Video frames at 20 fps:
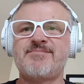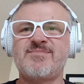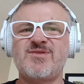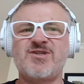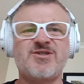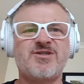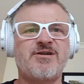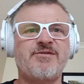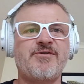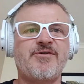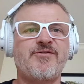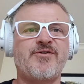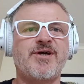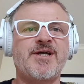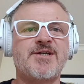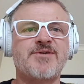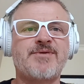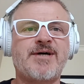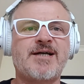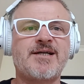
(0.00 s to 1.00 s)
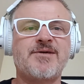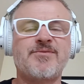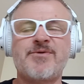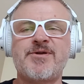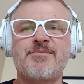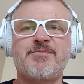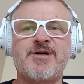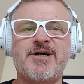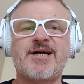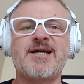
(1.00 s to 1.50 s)
Not that I've ever interacted
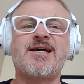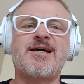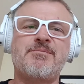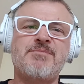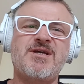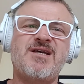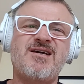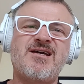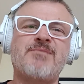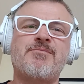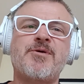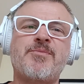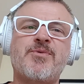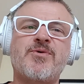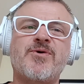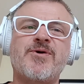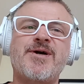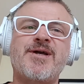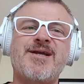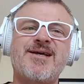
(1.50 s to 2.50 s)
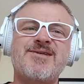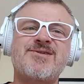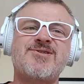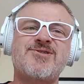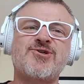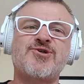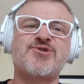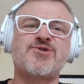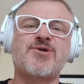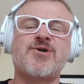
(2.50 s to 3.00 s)
with a bikie gang, but you get my point. It's
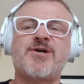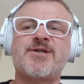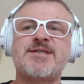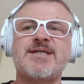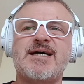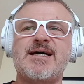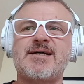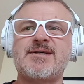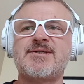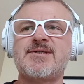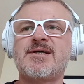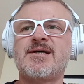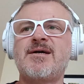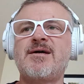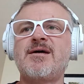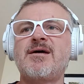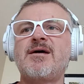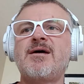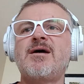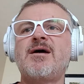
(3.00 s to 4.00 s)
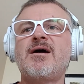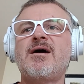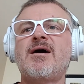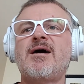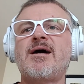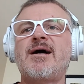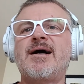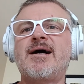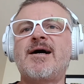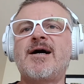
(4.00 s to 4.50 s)
social context.
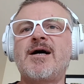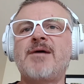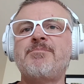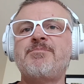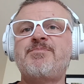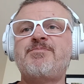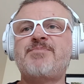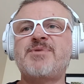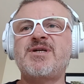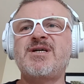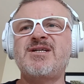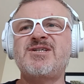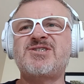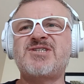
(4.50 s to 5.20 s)
But in